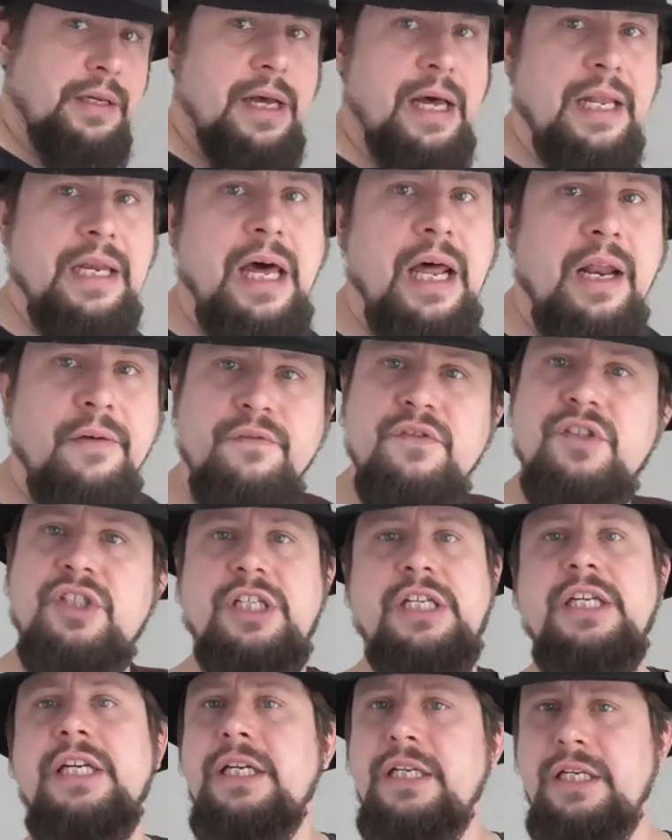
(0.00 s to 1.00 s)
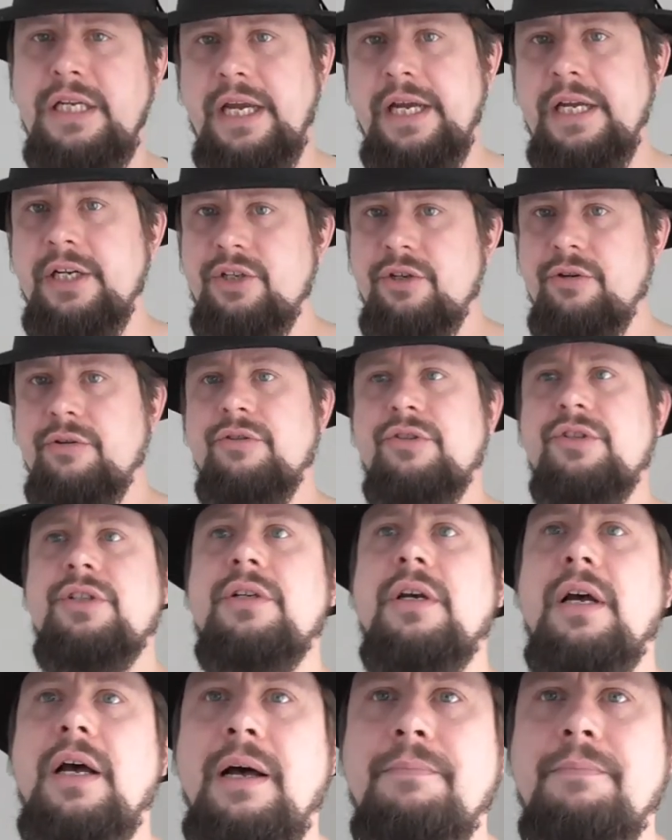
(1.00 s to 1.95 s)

a lot of teenagers